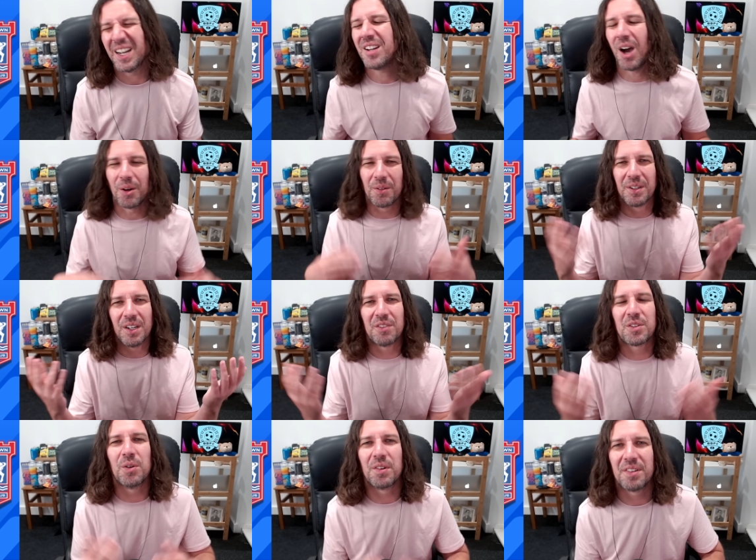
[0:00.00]
No, of
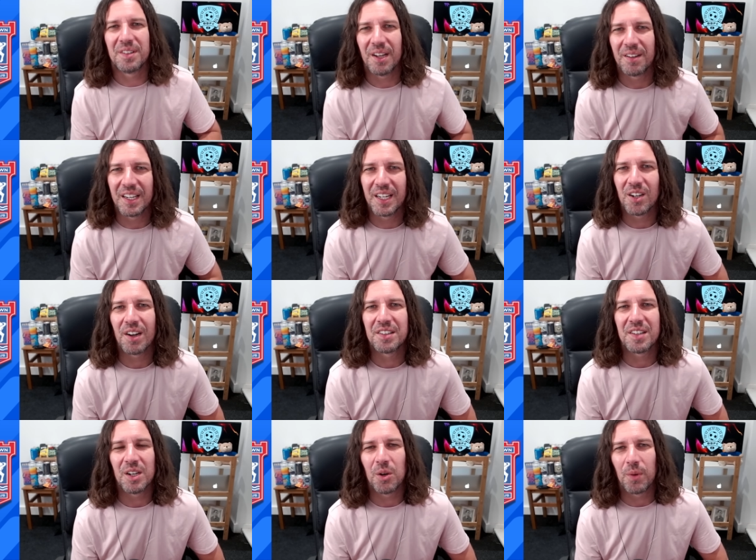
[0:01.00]
course you don't. In an
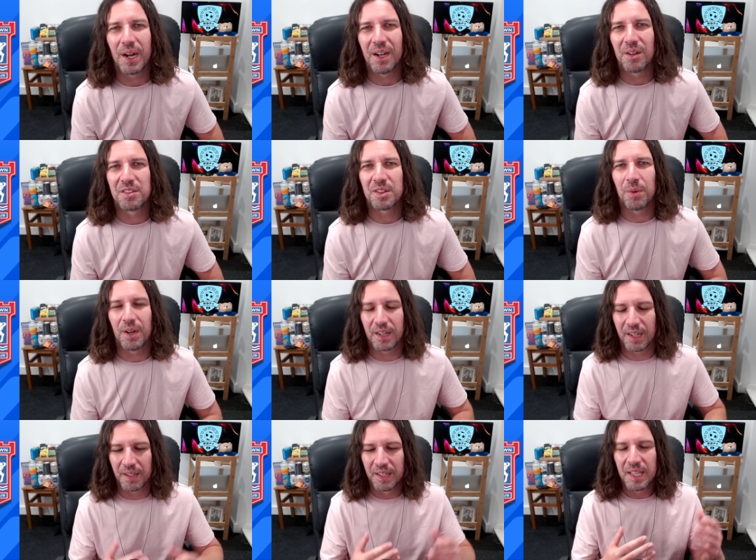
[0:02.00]
ideal world, you want
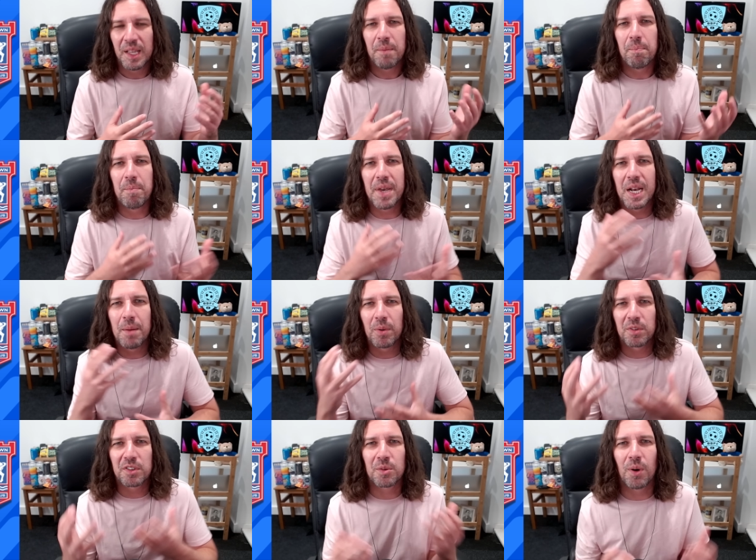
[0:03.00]
a
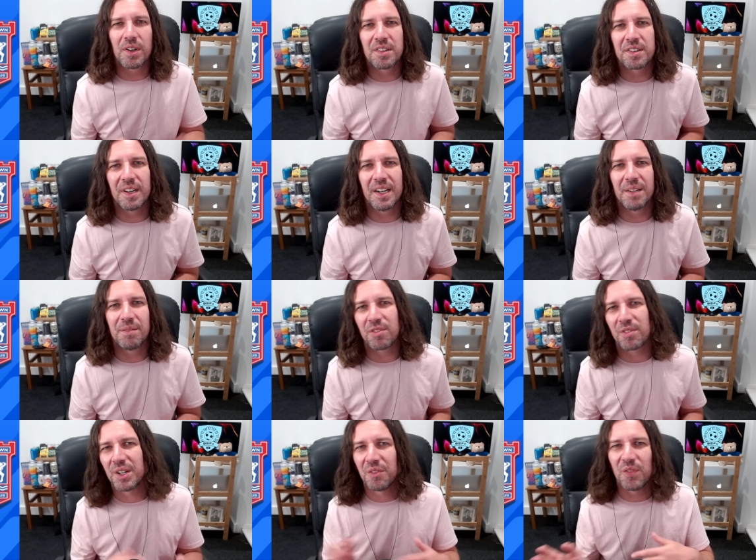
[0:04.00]
minimal squad churn,
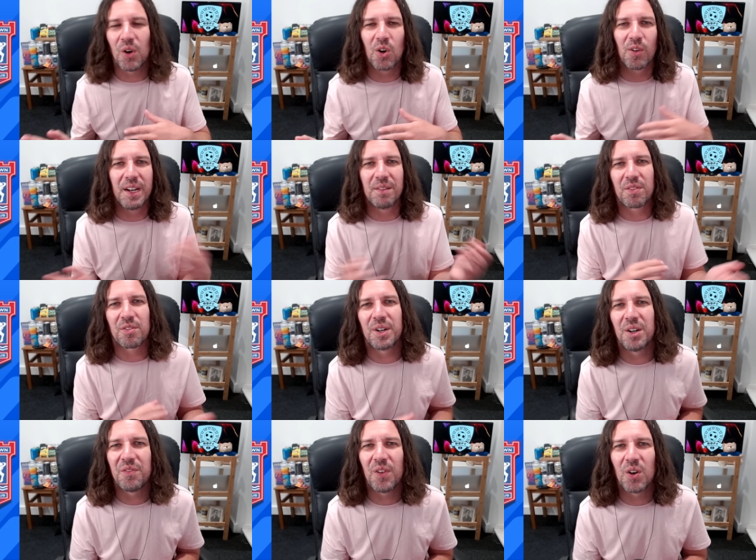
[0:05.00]
three or four in,
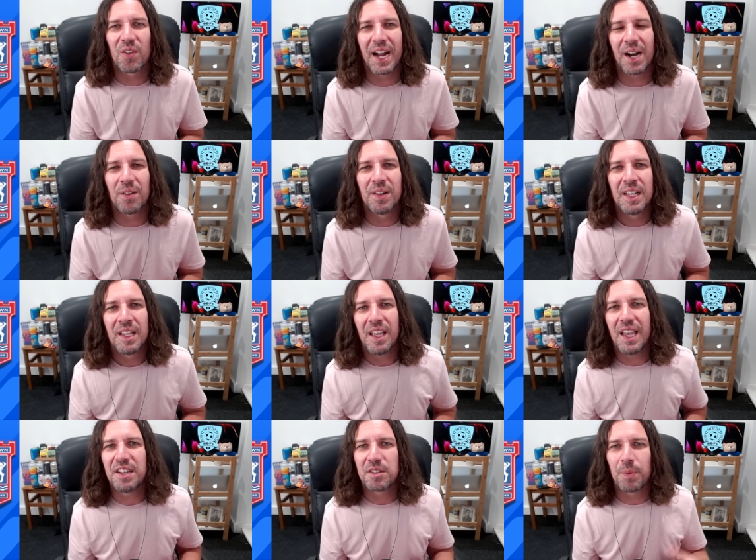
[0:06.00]
three or four out
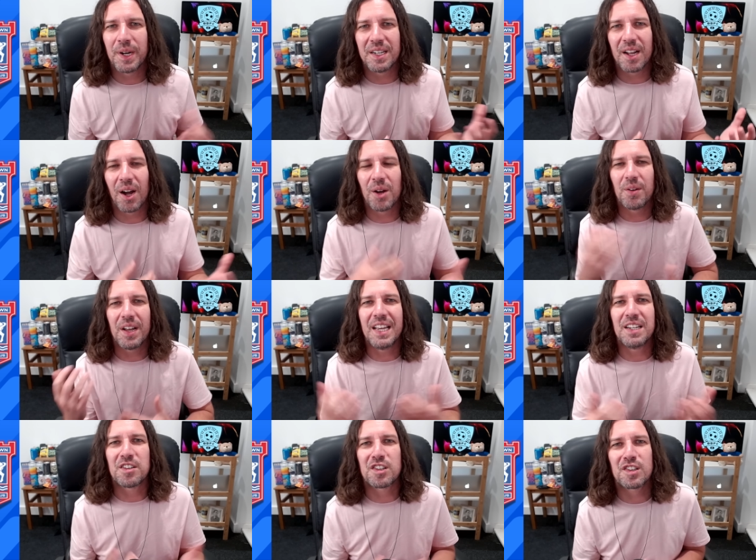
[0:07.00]
each window,
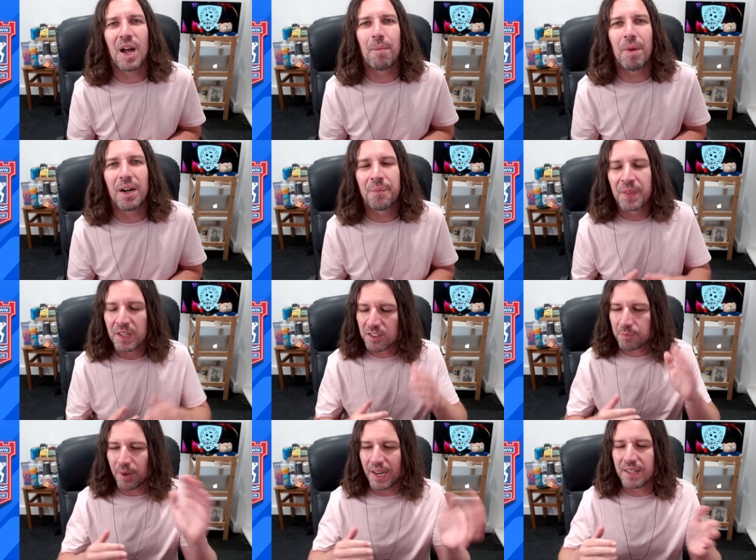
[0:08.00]
each summer
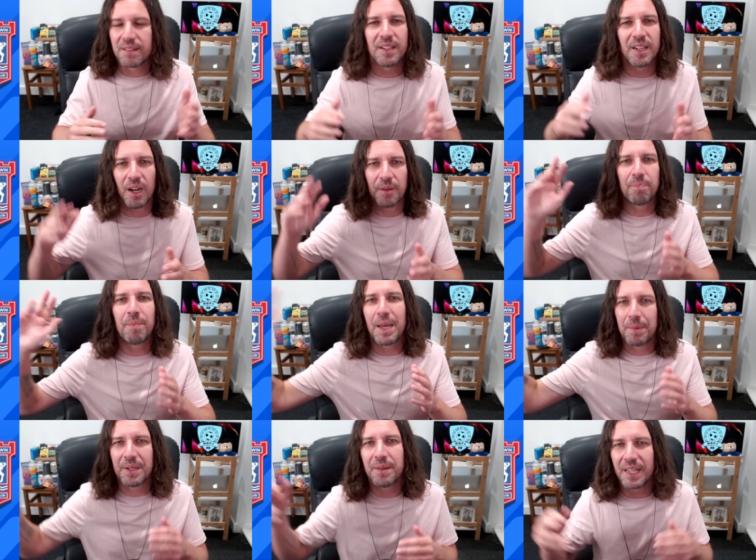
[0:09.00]
spread, you know,
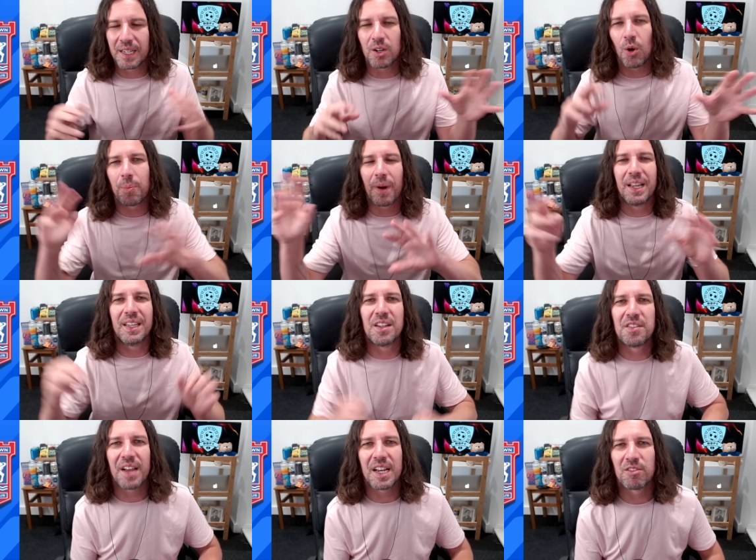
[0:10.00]
maybe incorporating the
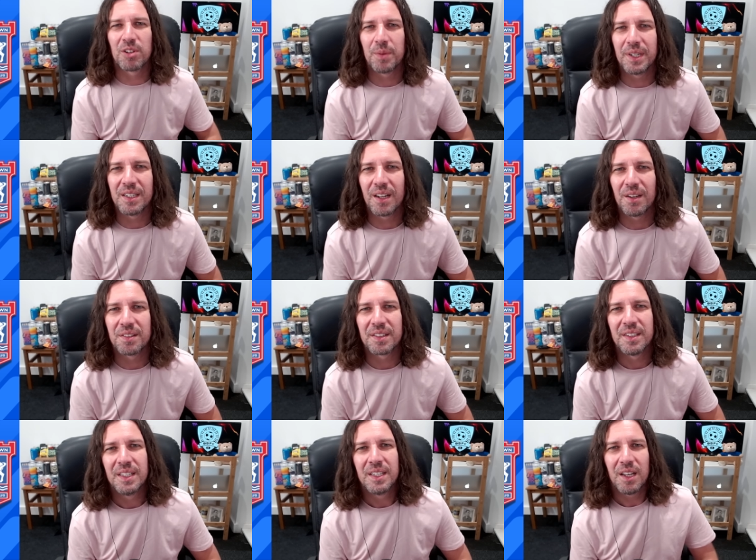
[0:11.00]
January windows
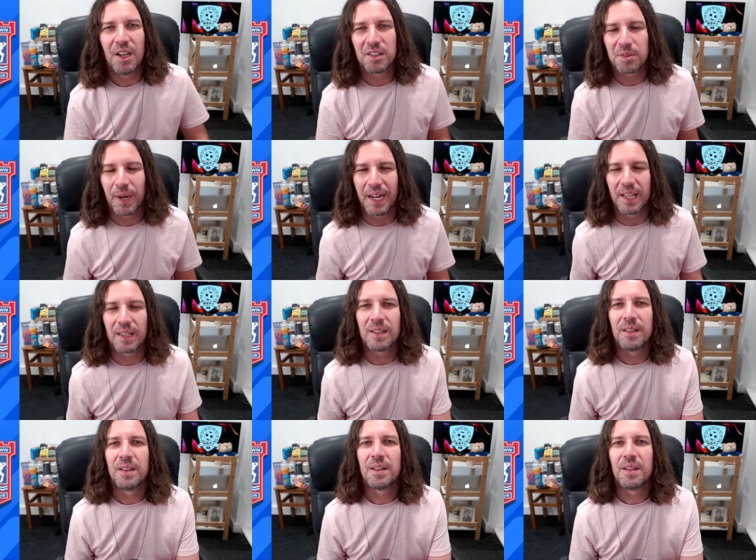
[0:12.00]
as well.